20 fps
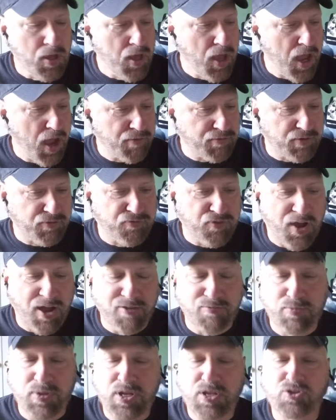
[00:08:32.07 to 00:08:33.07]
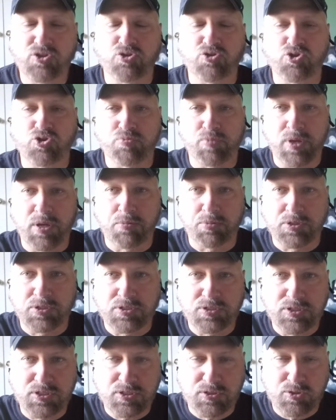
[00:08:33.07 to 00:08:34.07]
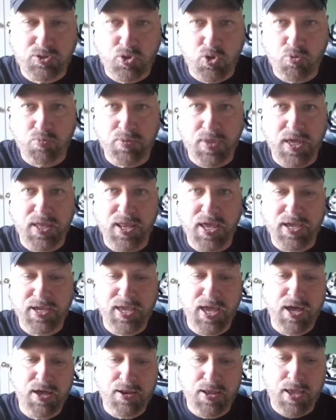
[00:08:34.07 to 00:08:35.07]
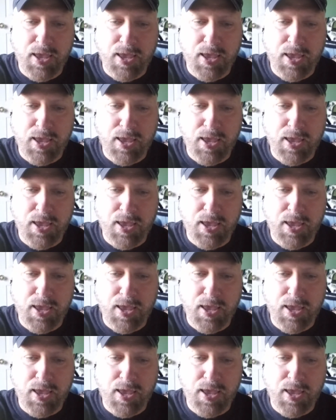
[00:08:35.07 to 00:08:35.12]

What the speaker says: After 5 minutes, you should be able to scoop that egg out